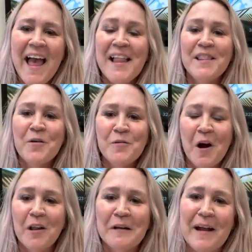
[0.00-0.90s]
Hello,
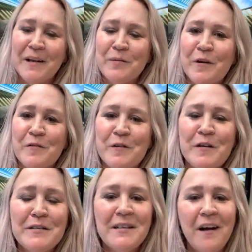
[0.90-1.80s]
Colorado
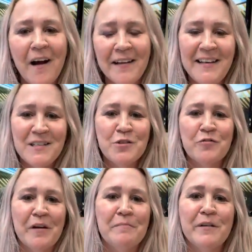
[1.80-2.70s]
brokers. Connie
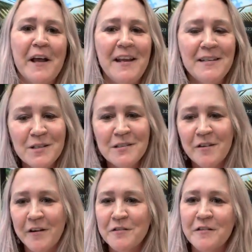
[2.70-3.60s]
Tremblay,
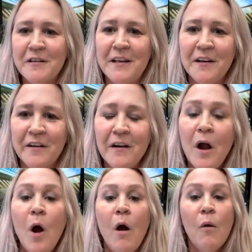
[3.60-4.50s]
instructor here.
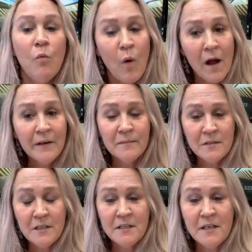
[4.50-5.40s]

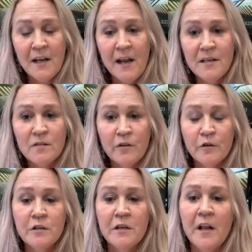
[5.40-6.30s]
Welcome to today's
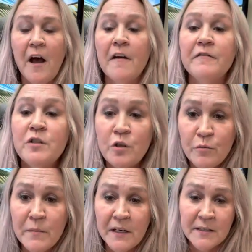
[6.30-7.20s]
version of
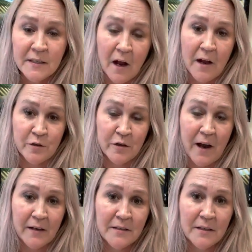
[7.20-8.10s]
2 Minutes
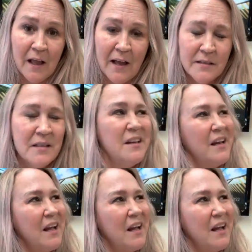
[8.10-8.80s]
Contracts class.